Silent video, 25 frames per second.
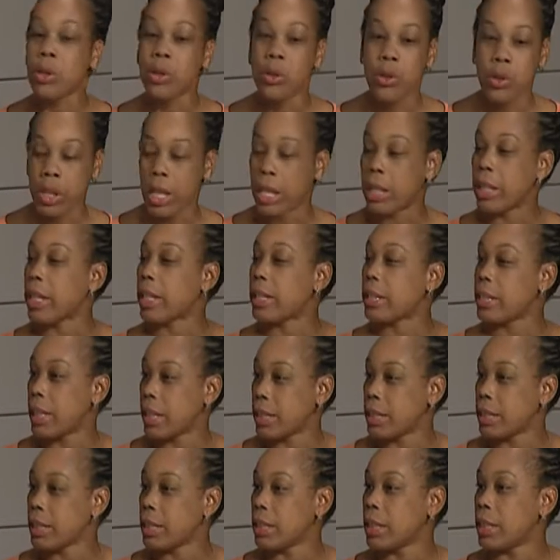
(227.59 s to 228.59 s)
You can get
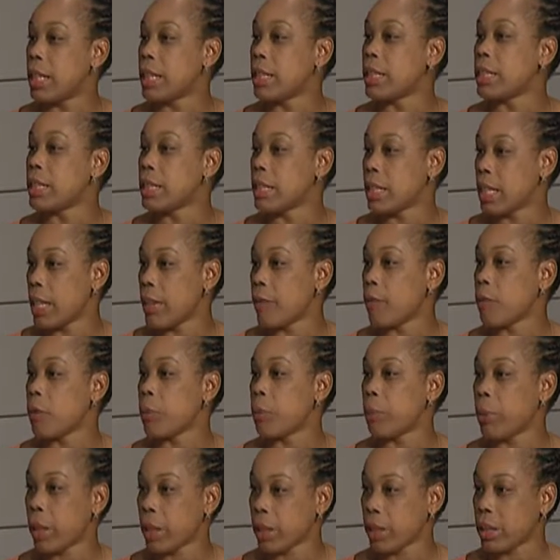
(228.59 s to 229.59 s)
tested and see uh -huh. if uh-huh.
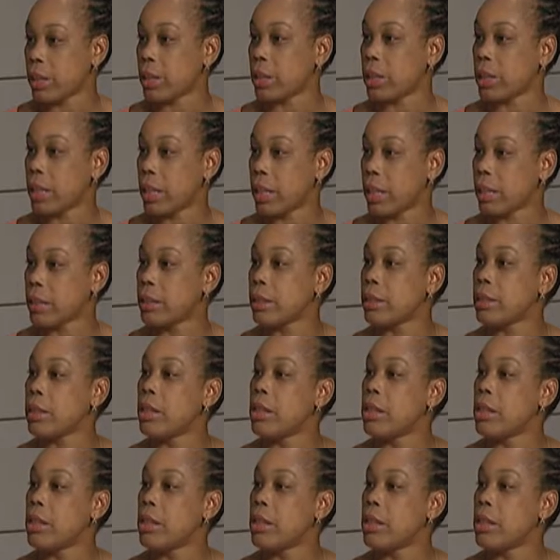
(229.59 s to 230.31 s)
you're pregnant or not.